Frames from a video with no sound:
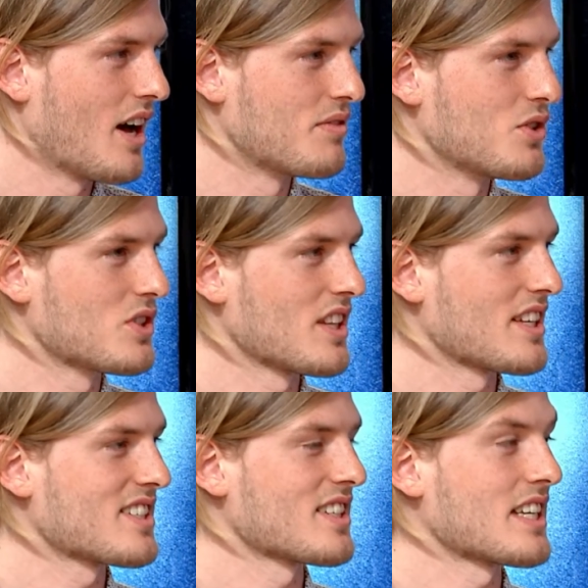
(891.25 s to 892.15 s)
using
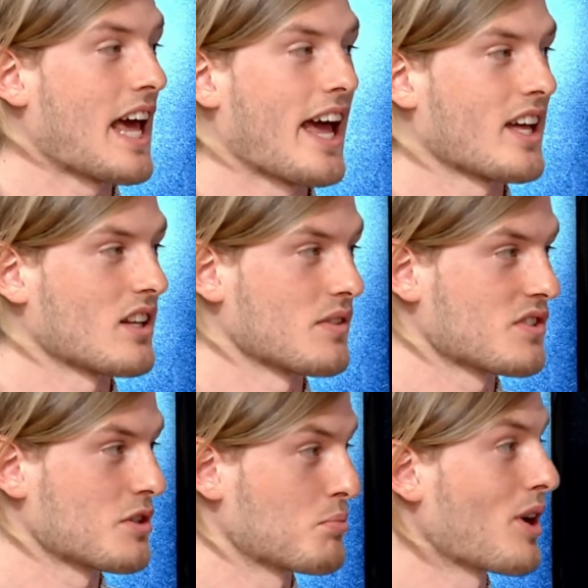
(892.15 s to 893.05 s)
this as an angle of
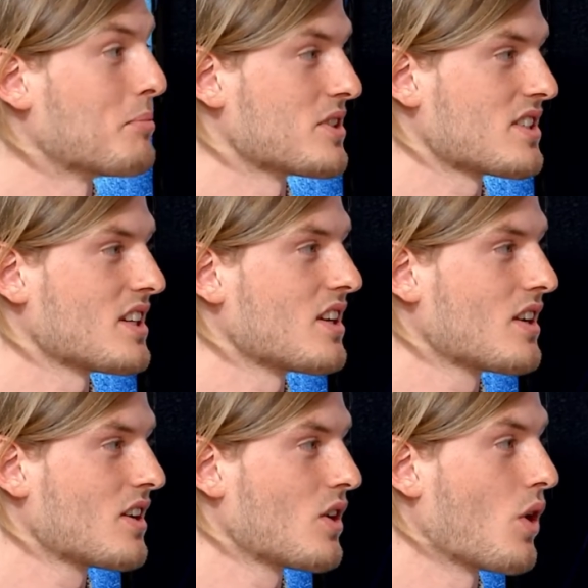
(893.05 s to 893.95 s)
supremacy,
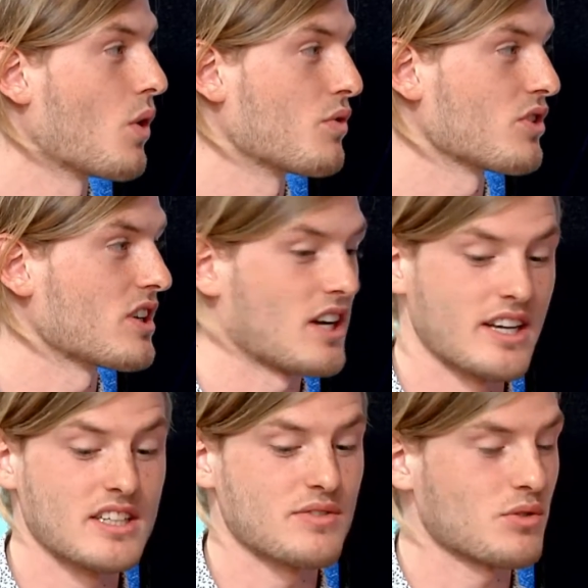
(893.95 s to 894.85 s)
over a
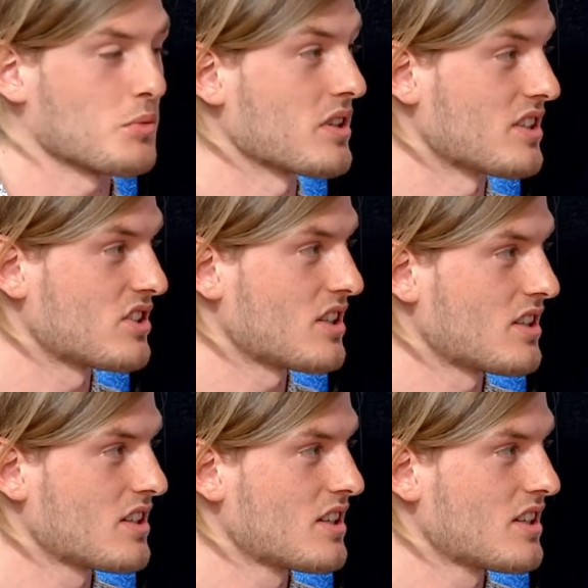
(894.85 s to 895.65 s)
different religion.